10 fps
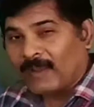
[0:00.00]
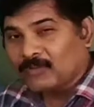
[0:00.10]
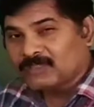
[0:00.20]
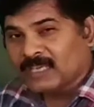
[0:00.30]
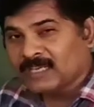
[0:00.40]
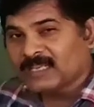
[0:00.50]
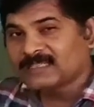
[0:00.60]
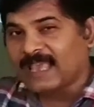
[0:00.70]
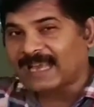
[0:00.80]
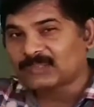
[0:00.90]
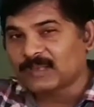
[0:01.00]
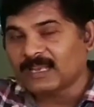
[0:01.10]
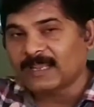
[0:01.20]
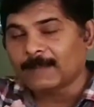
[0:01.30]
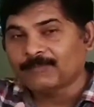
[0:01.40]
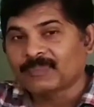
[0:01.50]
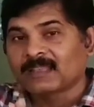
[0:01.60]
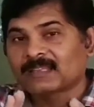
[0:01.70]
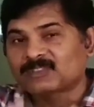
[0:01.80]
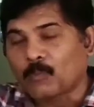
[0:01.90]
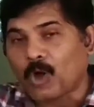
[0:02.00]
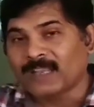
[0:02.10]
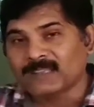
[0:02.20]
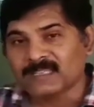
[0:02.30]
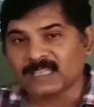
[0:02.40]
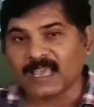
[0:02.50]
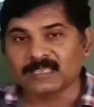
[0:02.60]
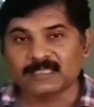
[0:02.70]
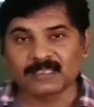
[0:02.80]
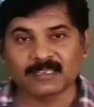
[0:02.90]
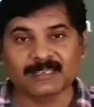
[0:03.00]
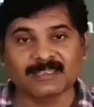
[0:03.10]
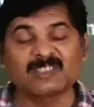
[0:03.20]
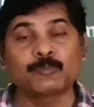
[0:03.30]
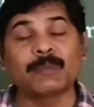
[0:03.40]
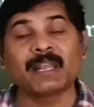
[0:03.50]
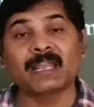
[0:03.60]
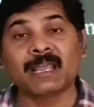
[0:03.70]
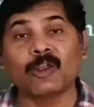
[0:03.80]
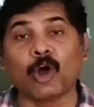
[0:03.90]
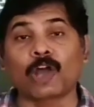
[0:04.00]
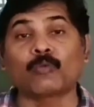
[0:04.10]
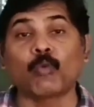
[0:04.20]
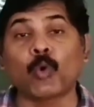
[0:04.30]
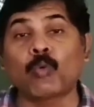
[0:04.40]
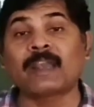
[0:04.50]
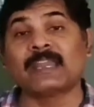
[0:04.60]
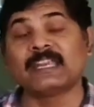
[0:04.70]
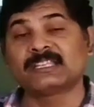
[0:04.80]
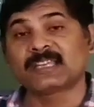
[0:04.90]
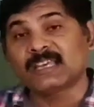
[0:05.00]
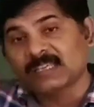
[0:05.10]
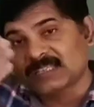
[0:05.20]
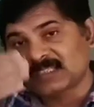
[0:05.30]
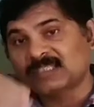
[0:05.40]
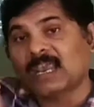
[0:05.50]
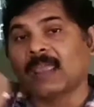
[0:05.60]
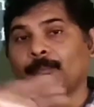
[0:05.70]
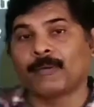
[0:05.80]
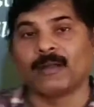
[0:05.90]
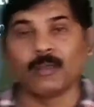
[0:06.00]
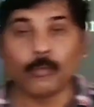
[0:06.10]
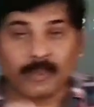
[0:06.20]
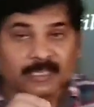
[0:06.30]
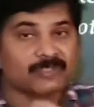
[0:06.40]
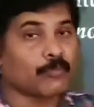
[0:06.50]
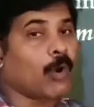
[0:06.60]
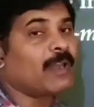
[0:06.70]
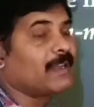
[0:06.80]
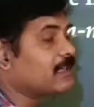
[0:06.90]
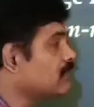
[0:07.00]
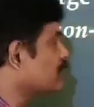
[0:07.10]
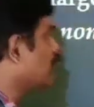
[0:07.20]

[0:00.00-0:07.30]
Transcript: When you see it is actually the small in the size, spherical or oval in its shape, very small in its